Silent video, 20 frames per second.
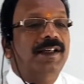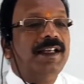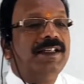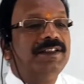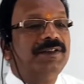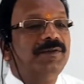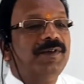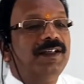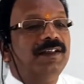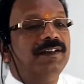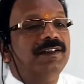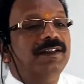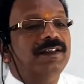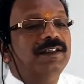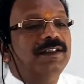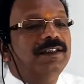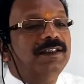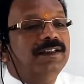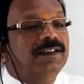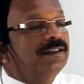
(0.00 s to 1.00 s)
Next one,
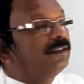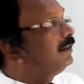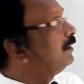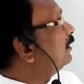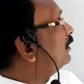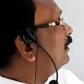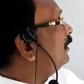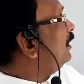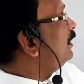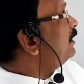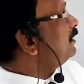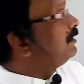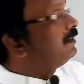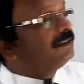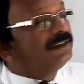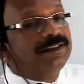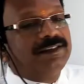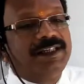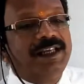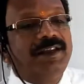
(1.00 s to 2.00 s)

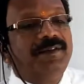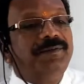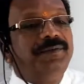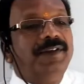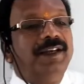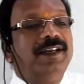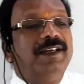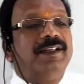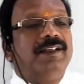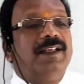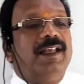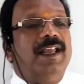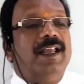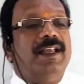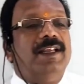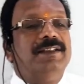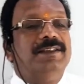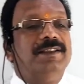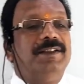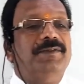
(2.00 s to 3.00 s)
this JFET
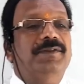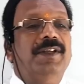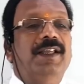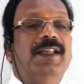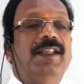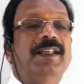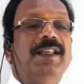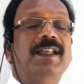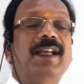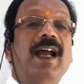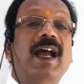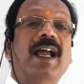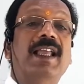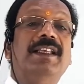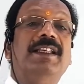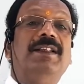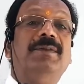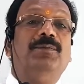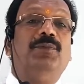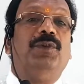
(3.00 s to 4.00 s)
has very
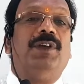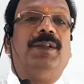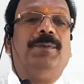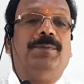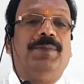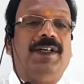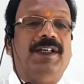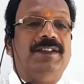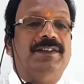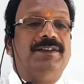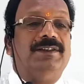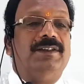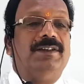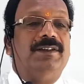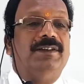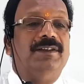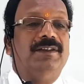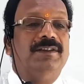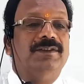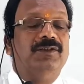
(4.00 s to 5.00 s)
high input
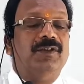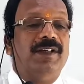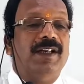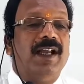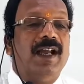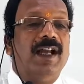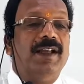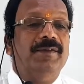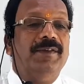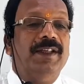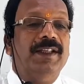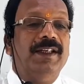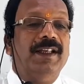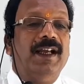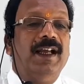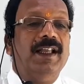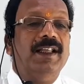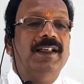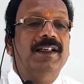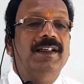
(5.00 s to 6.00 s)
impedance, very
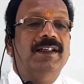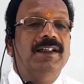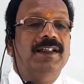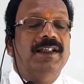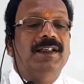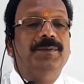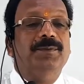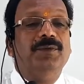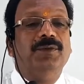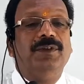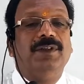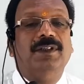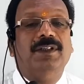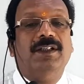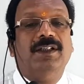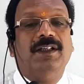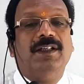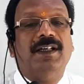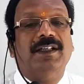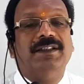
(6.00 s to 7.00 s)
high input
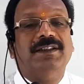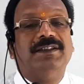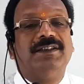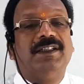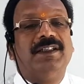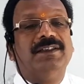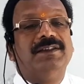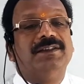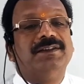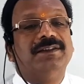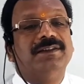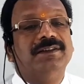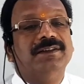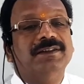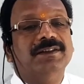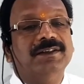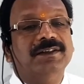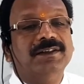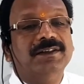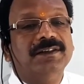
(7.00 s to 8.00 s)

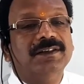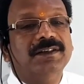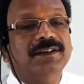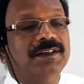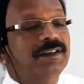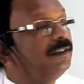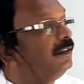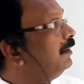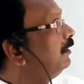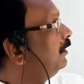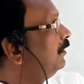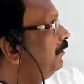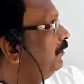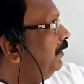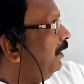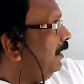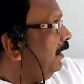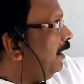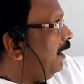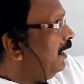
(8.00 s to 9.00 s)
resistance,
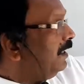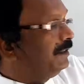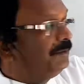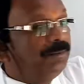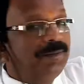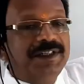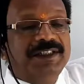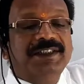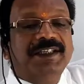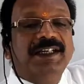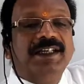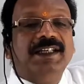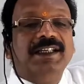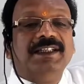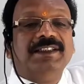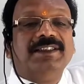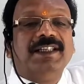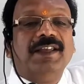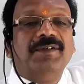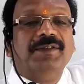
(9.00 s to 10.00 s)
whereas
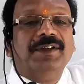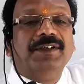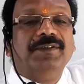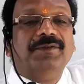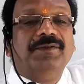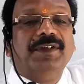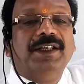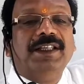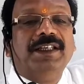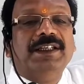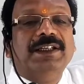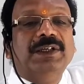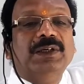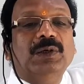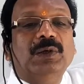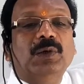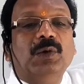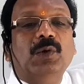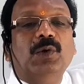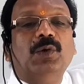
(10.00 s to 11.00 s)
BJT is having
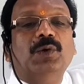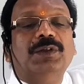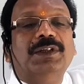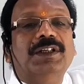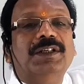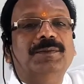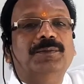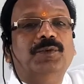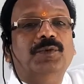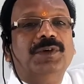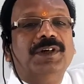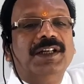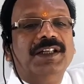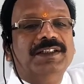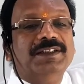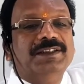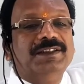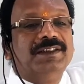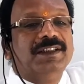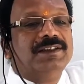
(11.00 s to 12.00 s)
very low input
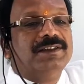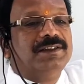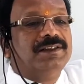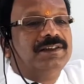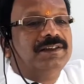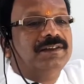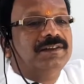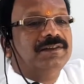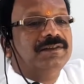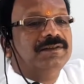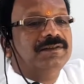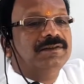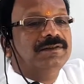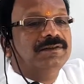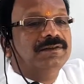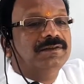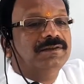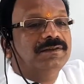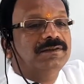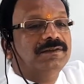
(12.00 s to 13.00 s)
resistance.
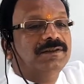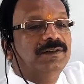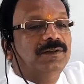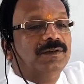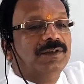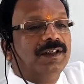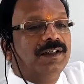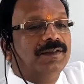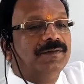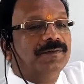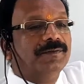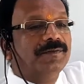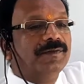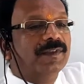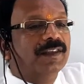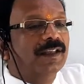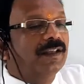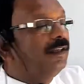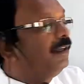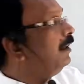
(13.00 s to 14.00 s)
Okay.
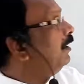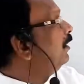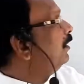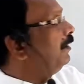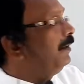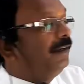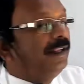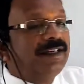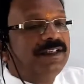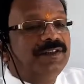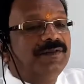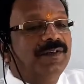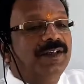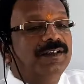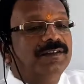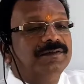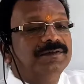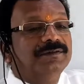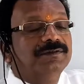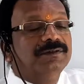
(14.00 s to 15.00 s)
Next
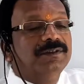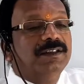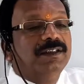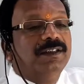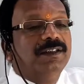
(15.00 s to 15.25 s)
one,